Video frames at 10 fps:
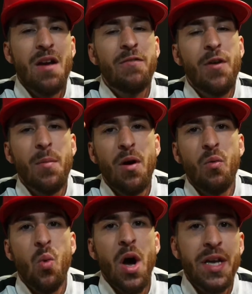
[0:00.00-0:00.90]
from a
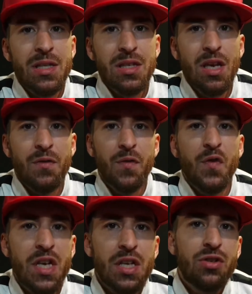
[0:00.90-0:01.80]
white
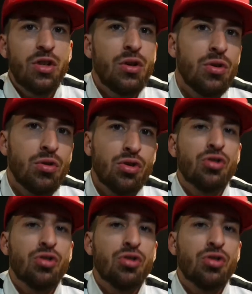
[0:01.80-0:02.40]
V2